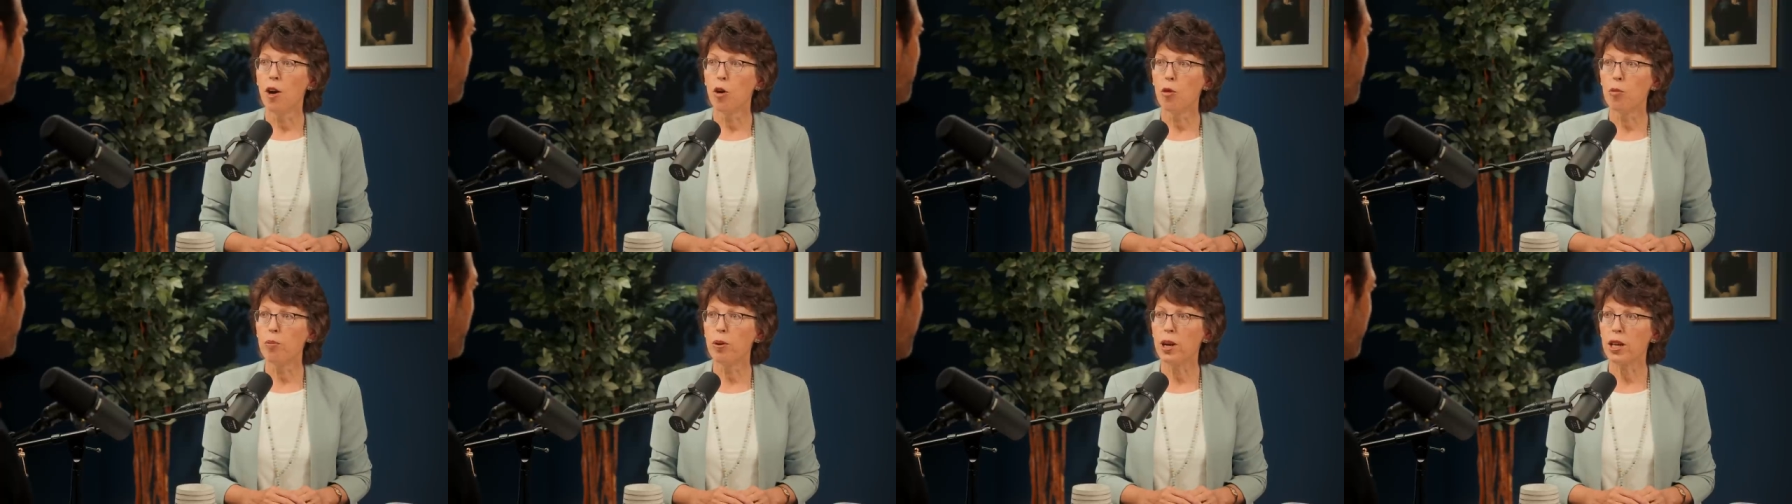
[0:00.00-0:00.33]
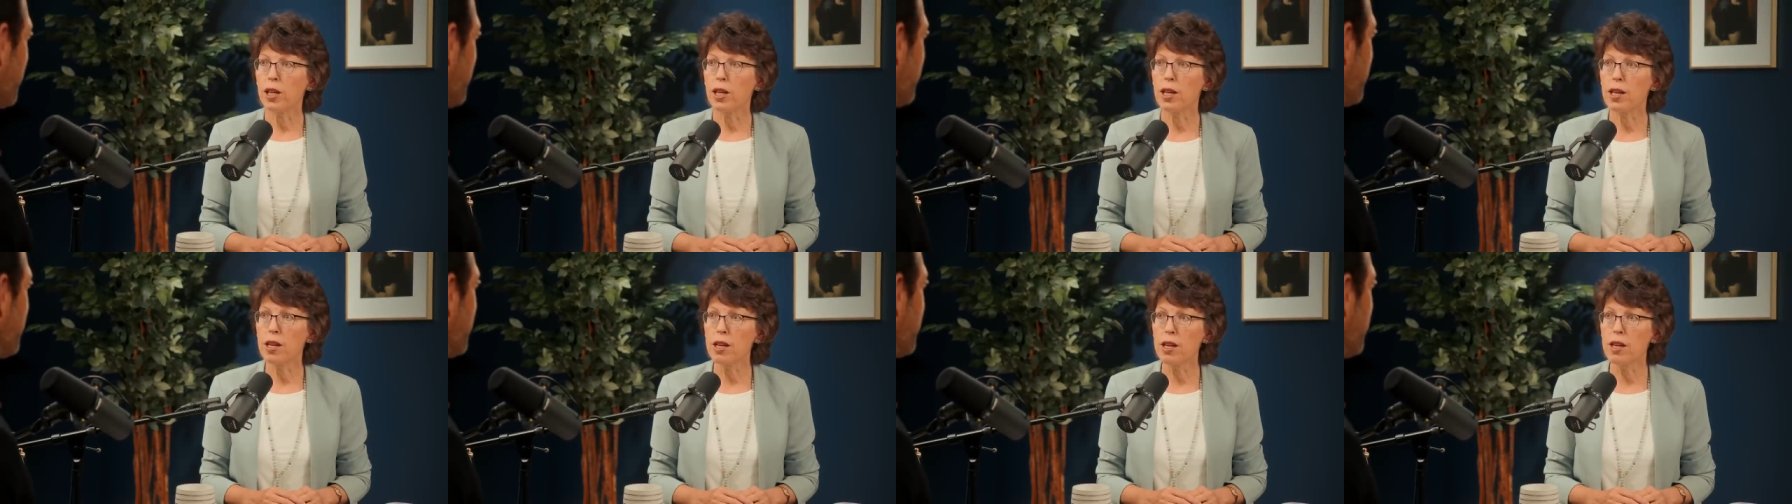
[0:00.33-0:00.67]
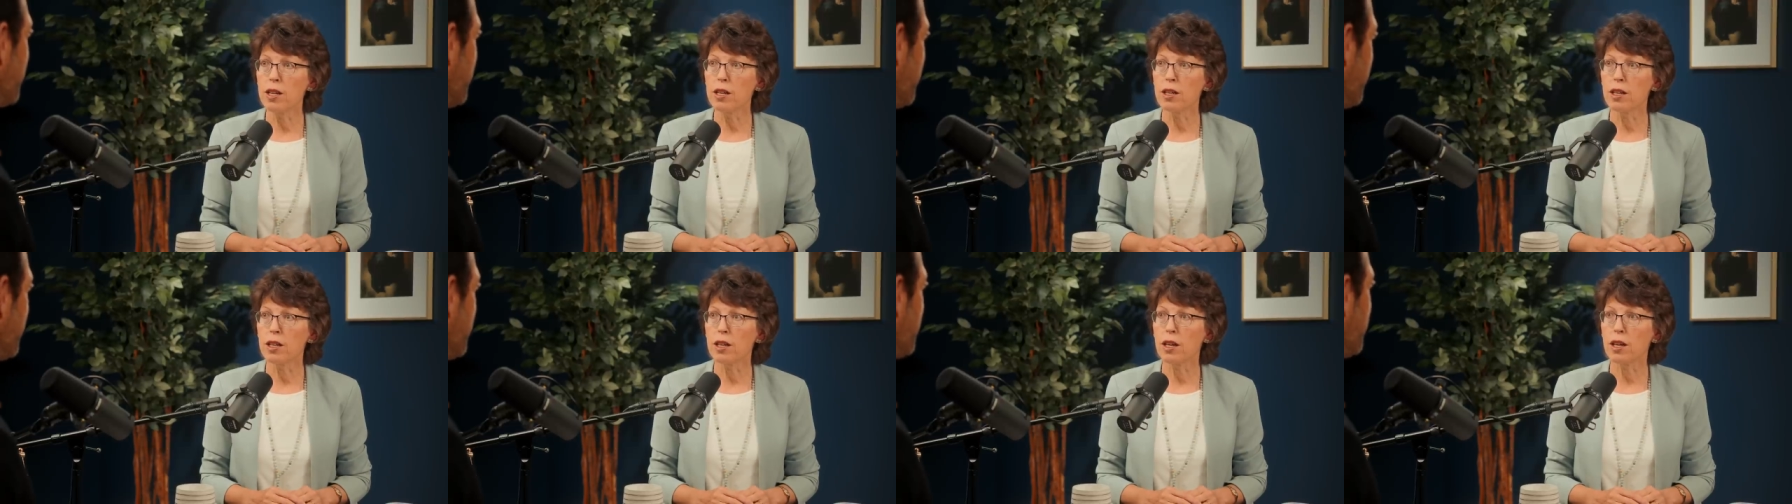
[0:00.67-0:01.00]
But
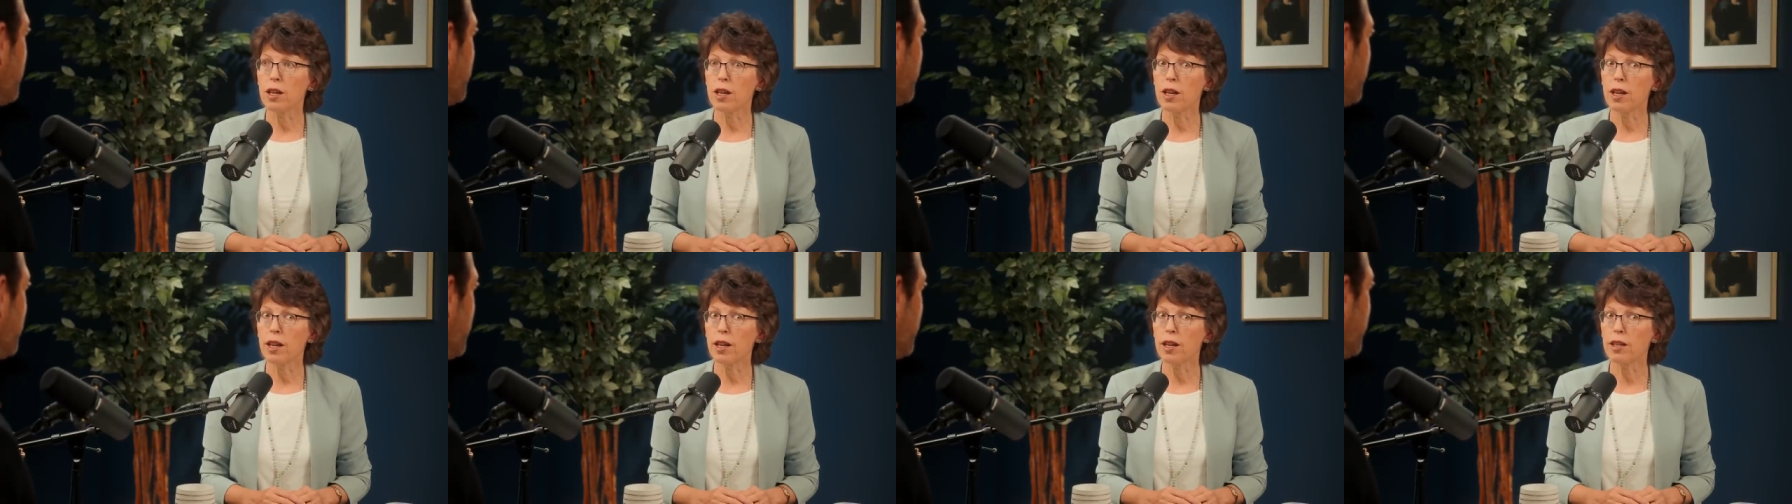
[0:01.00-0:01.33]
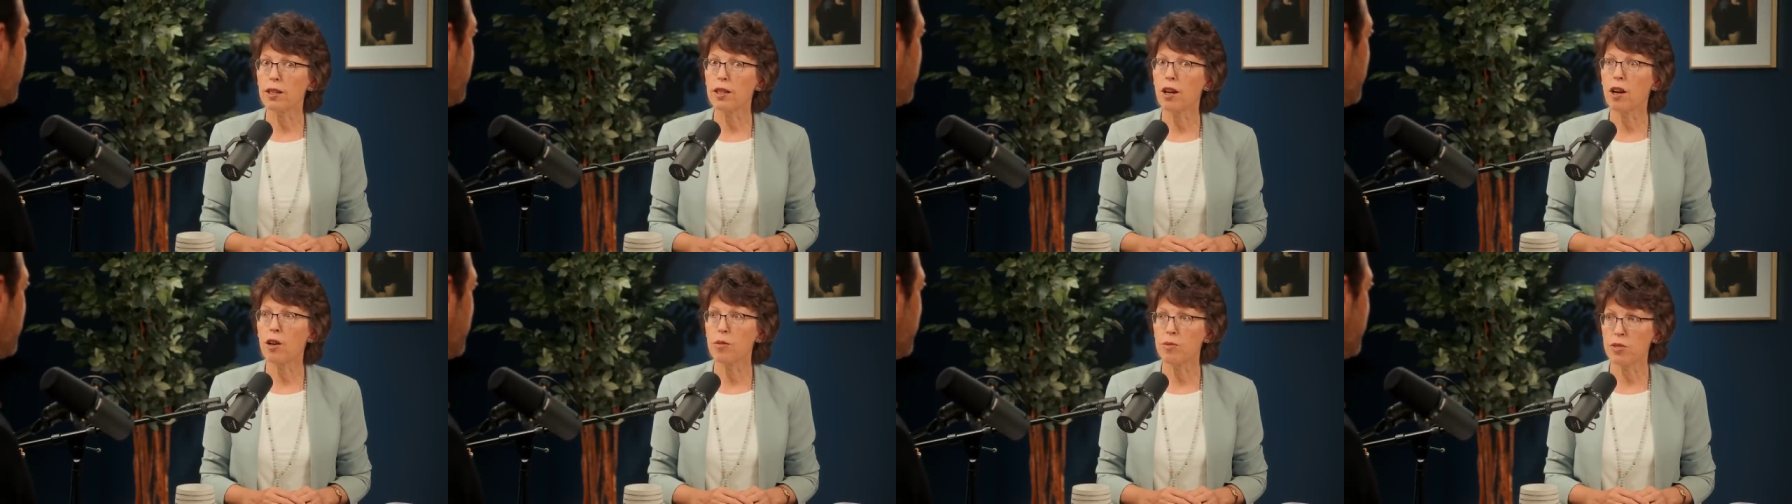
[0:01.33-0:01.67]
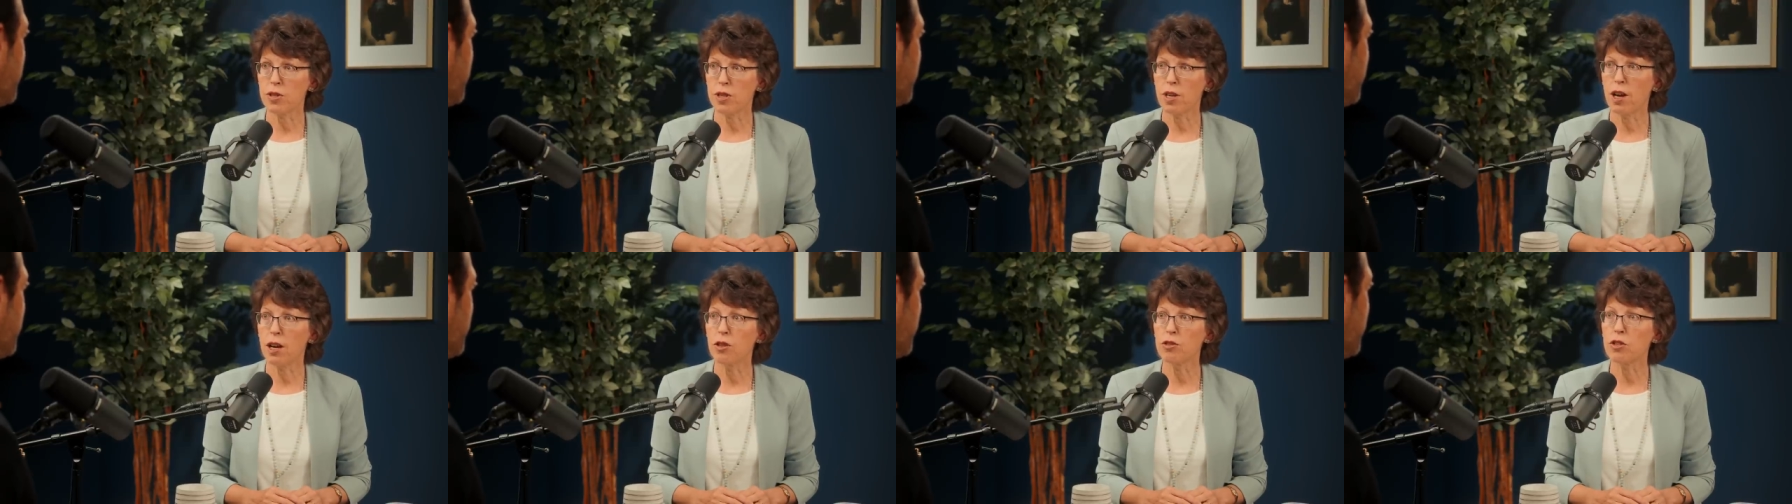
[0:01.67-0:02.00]
here, it comes
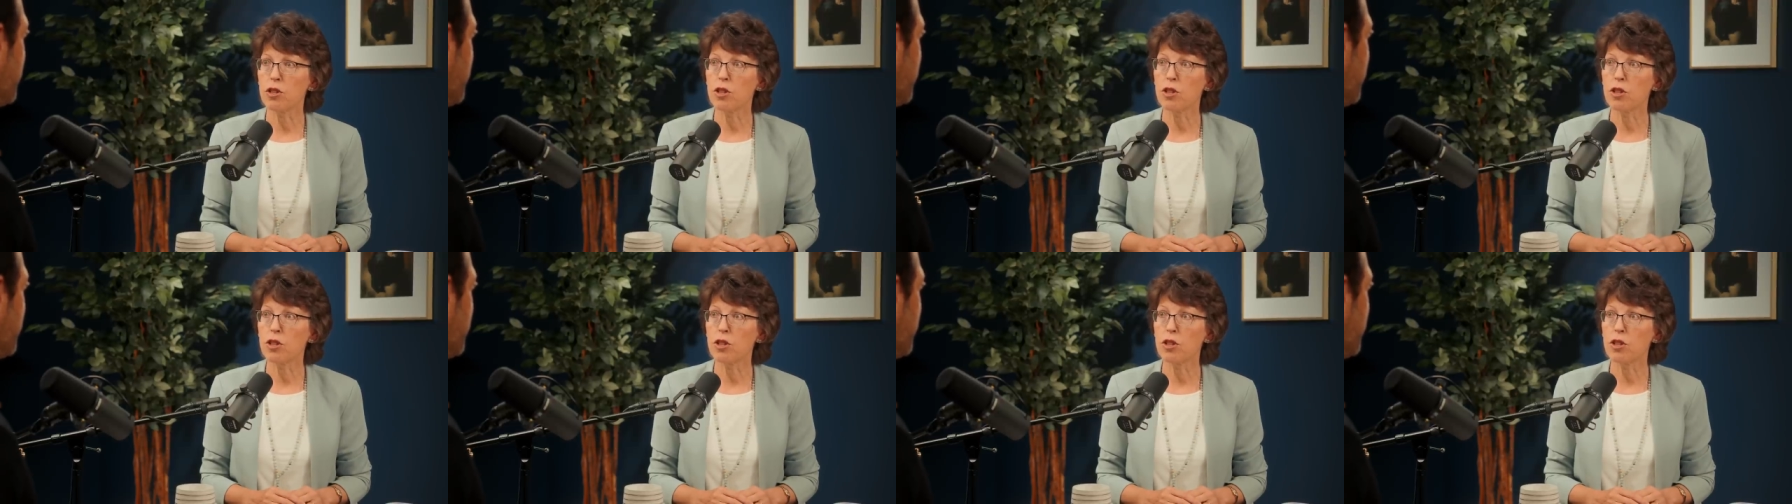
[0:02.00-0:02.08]
down